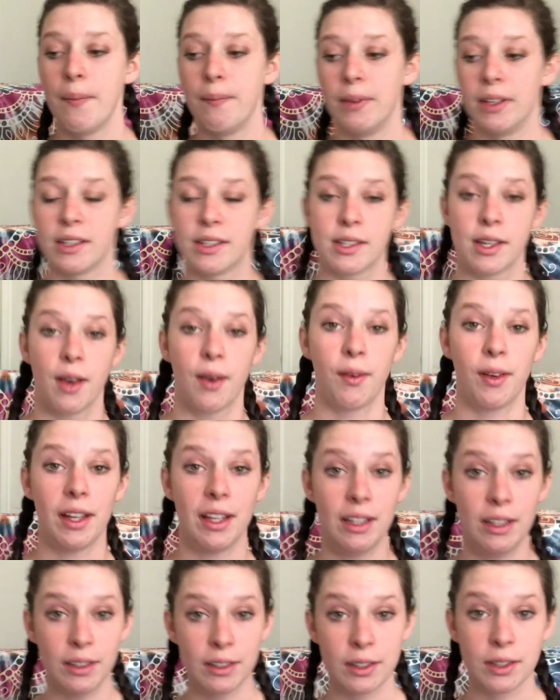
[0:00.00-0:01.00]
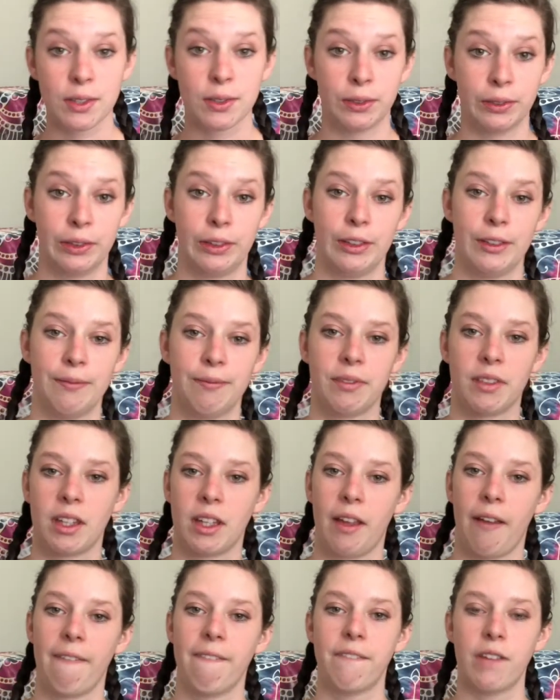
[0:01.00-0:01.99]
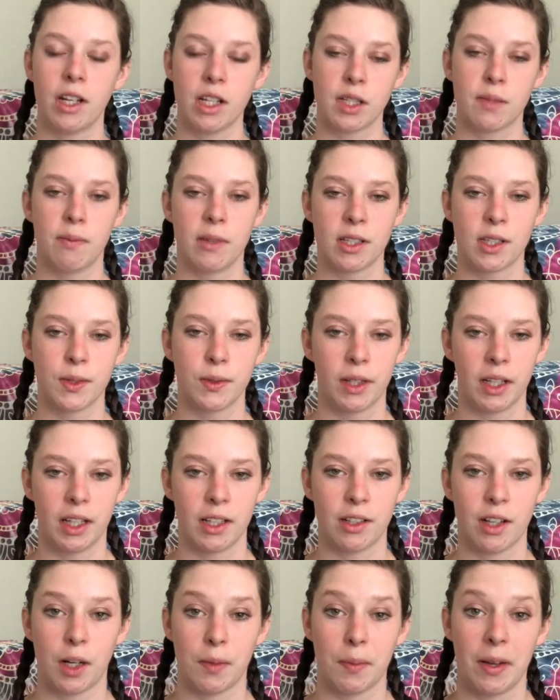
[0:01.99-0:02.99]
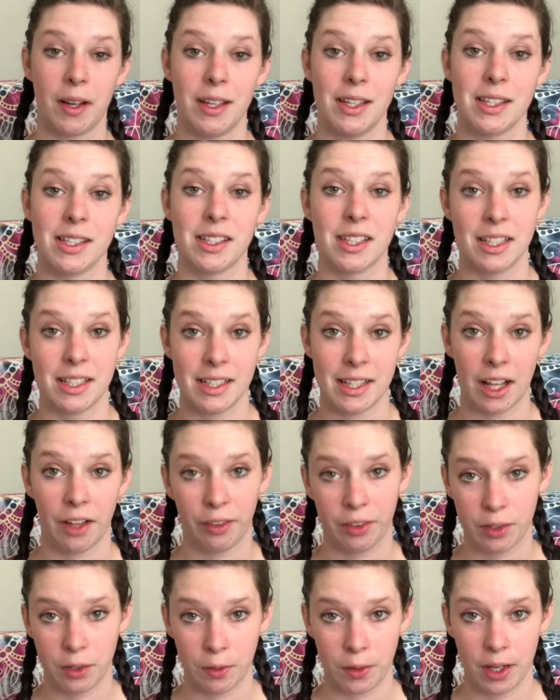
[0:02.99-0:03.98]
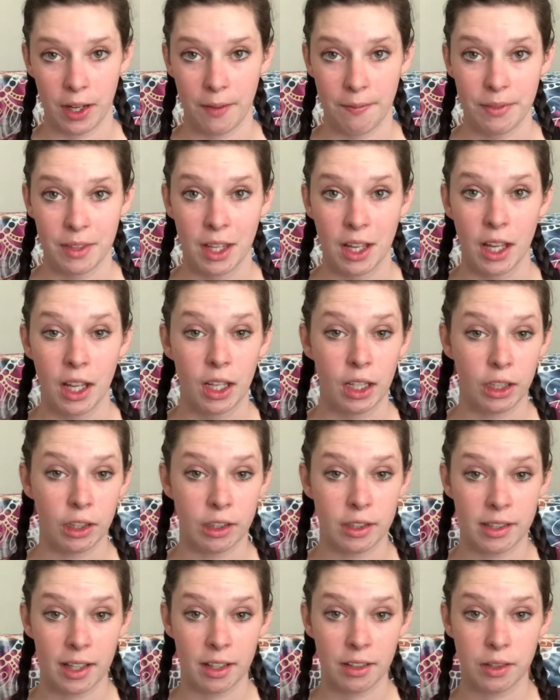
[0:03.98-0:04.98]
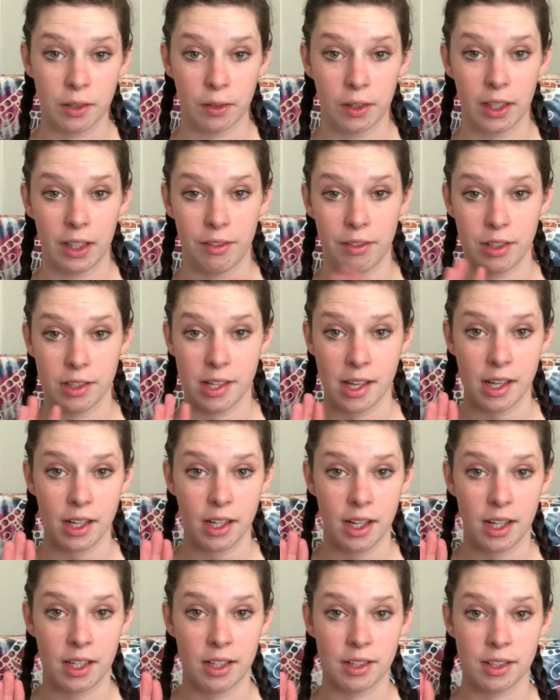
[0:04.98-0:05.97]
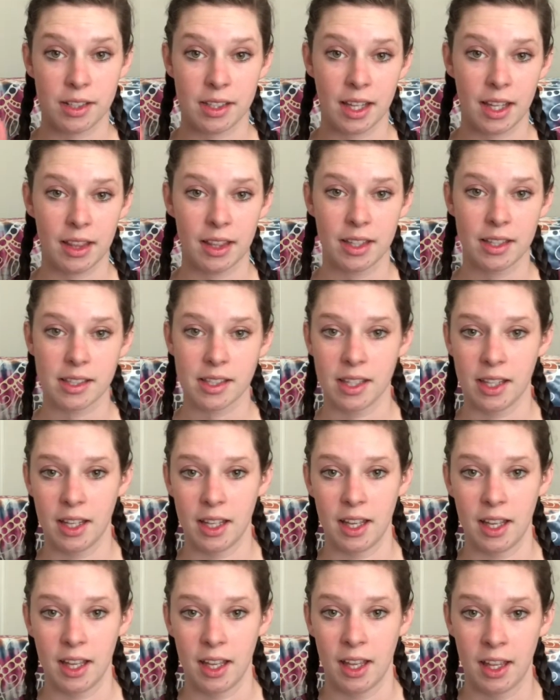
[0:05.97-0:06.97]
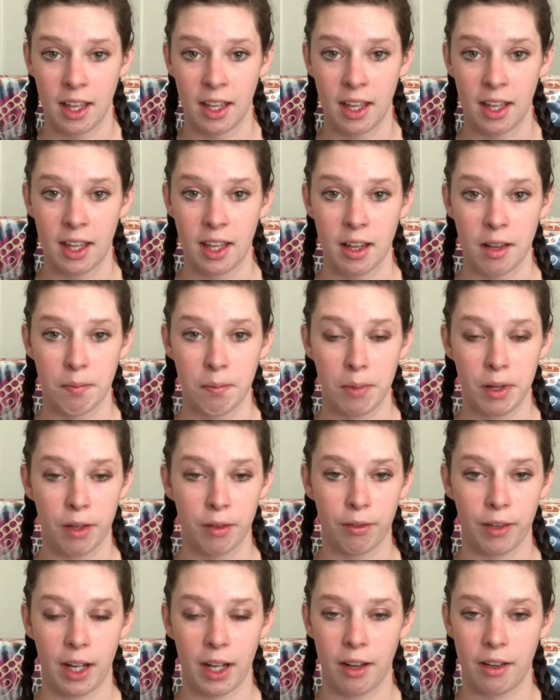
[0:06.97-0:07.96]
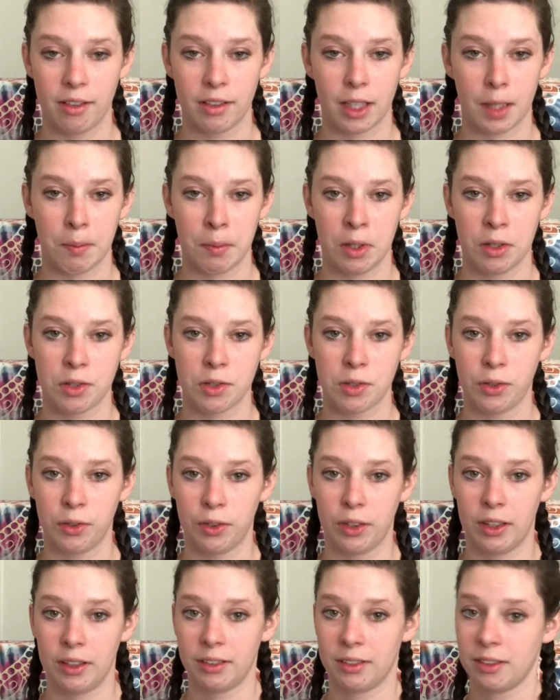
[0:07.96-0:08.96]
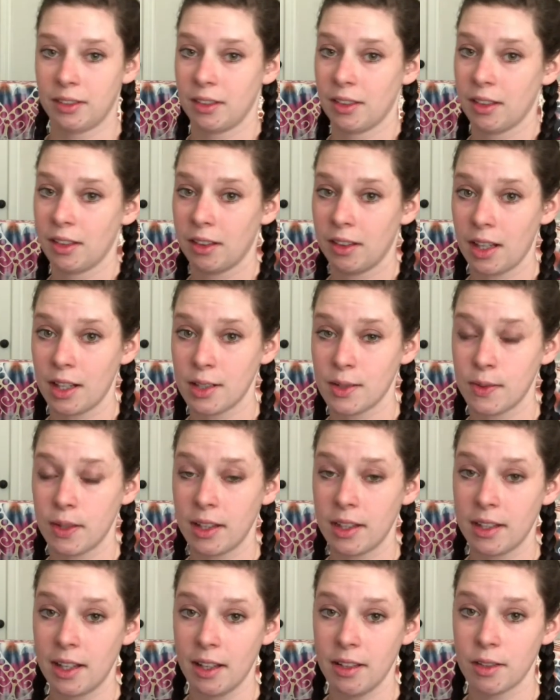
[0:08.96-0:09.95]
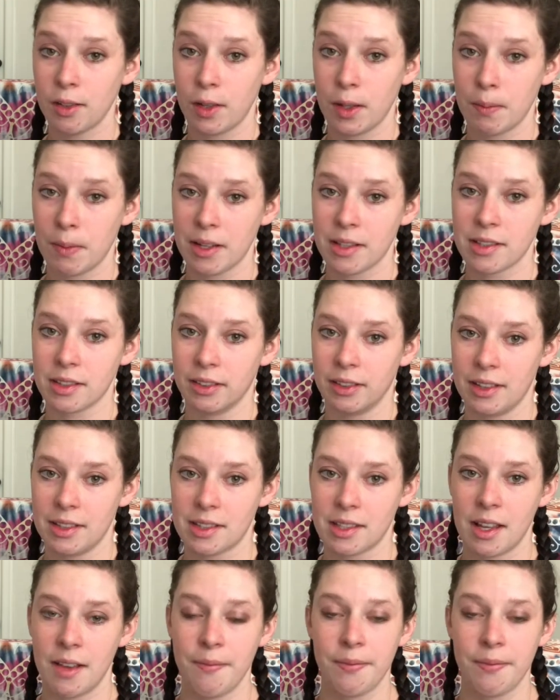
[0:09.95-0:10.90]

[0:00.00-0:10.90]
So in your shoulder, the first muscle we're going to talk about is the deltoid. Your deltoid, if you take your hand just like this, put it right on top of your shoulder, that's where the deltoid muscle is.